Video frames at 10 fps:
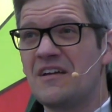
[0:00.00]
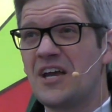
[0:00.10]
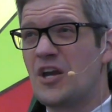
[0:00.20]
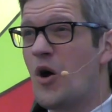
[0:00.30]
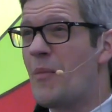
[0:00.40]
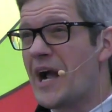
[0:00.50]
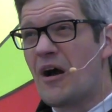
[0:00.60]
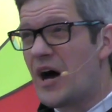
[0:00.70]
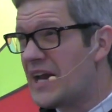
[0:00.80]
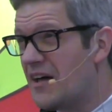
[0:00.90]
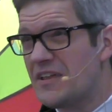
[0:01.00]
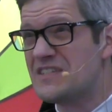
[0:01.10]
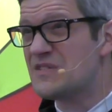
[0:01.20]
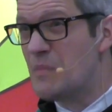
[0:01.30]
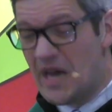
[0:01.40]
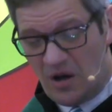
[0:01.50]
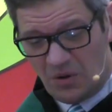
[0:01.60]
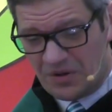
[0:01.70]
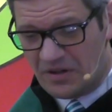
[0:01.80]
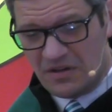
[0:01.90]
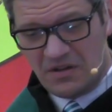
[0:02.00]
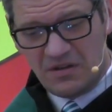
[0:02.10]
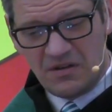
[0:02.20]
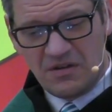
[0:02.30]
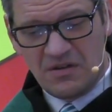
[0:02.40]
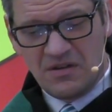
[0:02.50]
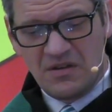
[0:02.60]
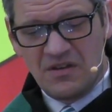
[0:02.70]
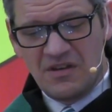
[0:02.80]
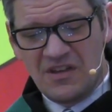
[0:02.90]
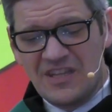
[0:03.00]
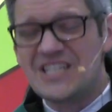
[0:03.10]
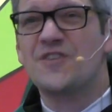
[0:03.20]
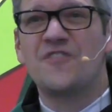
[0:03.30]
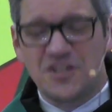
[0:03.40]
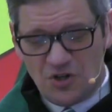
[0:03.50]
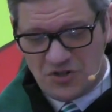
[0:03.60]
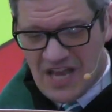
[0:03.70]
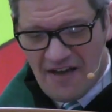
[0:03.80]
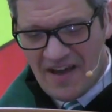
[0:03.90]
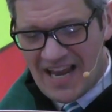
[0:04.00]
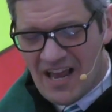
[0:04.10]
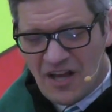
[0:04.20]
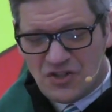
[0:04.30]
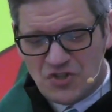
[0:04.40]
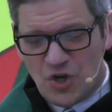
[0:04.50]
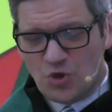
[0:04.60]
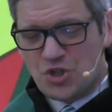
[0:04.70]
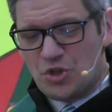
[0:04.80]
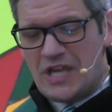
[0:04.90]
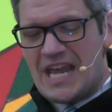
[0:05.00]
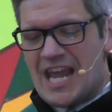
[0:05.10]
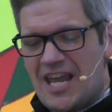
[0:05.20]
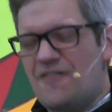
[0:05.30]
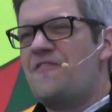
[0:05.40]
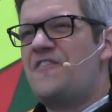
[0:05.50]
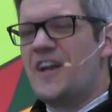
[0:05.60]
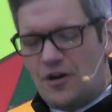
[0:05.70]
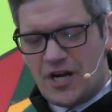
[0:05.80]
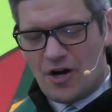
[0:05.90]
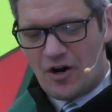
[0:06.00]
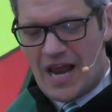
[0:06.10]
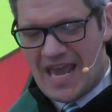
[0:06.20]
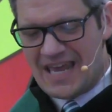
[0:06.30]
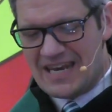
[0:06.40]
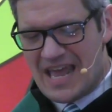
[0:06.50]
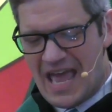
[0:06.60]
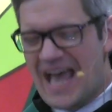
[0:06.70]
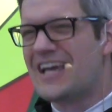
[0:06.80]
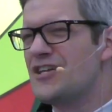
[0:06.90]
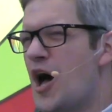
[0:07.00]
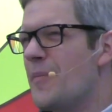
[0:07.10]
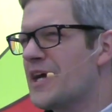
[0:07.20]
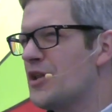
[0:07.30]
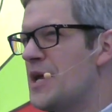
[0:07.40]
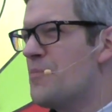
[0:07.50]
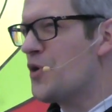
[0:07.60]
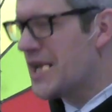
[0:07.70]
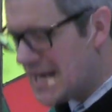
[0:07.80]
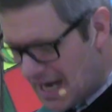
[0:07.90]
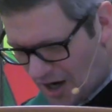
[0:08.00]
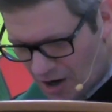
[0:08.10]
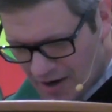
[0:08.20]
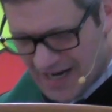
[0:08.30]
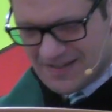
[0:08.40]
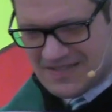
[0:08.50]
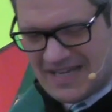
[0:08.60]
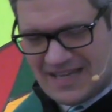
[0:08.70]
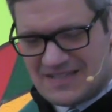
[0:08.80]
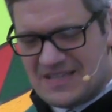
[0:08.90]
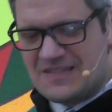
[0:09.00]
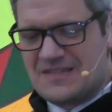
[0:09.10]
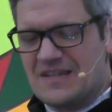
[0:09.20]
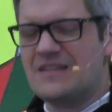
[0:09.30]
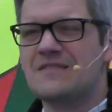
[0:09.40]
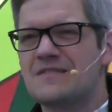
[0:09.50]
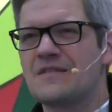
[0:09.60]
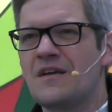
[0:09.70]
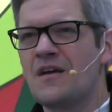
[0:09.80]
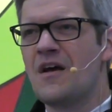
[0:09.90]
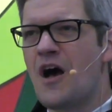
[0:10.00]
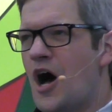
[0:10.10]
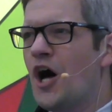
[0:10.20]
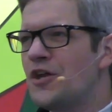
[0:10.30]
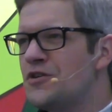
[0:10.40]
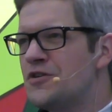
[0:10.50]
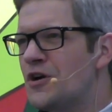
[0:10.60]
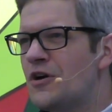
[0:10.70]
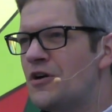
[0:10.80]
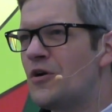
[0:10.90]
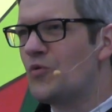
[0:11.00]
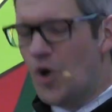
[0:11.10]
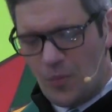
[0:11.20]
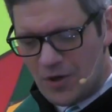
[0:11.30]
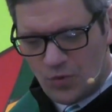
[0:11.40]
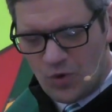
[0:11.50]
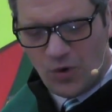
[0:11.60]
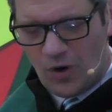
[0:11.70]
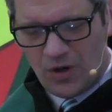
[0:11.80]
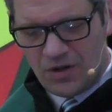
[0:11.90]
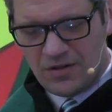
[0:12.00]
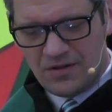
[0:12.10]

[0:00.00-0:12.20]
and oh my God, how they smelled. These fishers have a socially inferior and economically precarious existence under Roman rule.